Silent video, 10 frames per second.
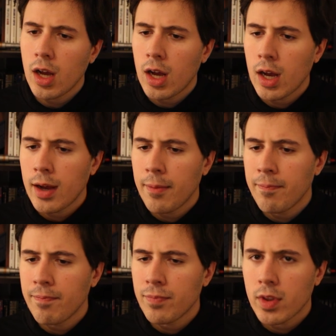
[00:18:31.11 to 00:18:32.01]

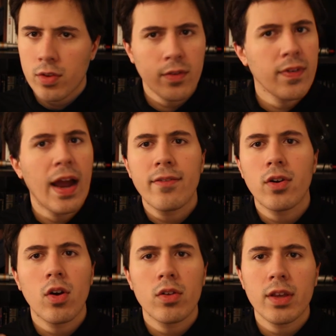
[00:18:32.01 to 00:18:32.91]
the
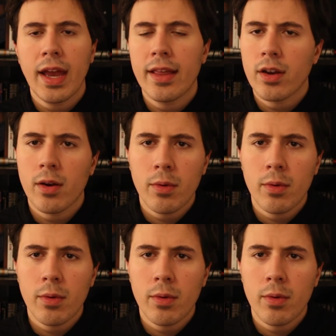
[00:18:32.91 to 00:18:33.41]
Survivor all together.